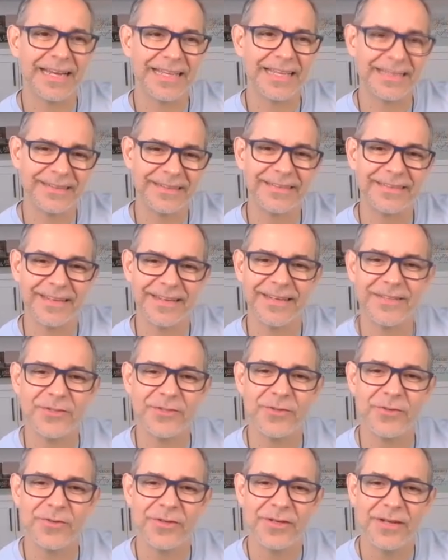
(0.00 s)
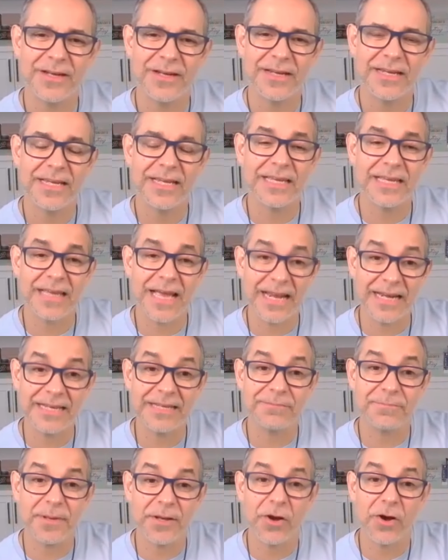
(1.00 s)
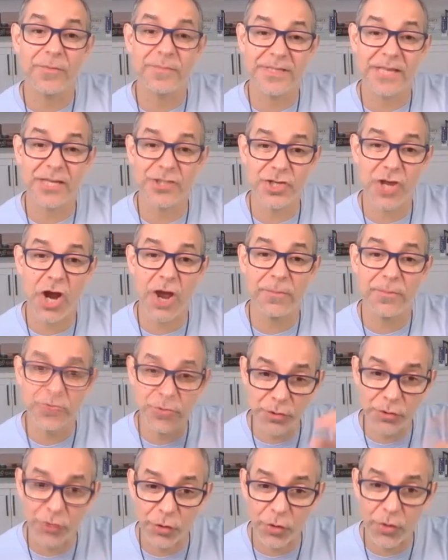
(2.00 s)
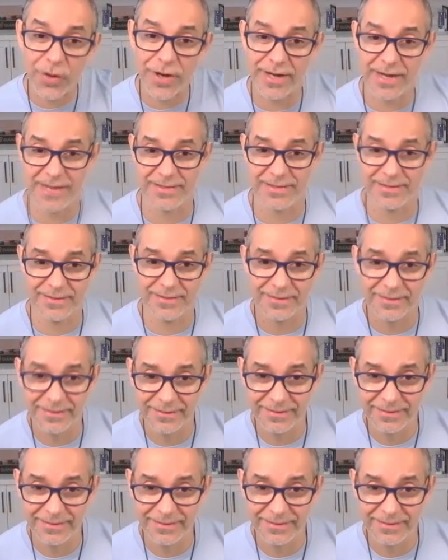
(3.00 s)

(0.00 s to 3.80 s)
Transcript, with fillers: that entertains you, and it becomes a job, you ruin it.